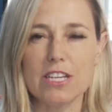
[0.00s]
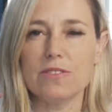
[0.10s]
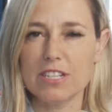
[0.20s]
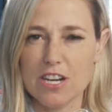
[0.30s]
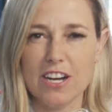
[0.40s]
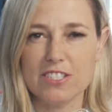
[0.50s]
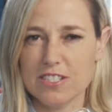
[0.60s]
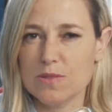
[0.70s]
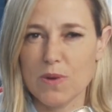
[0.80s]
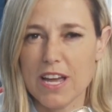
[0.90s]
and
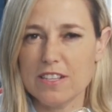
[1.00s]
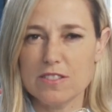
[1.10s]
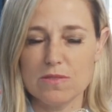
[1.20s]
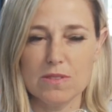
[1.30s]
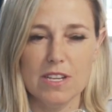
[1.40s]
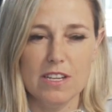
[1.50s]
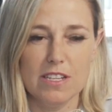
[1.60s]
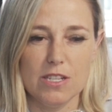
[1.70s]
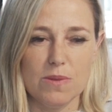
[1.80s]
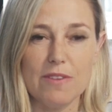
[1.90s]
conscious way. So,
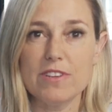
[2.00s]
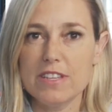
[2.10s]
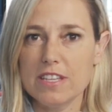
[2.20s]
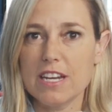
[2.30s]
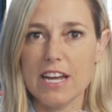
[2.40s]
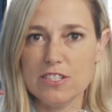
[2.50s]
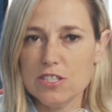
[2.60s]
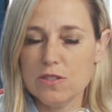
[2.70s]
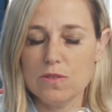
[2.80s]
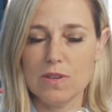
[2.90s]
everything that I
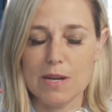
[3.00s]
do,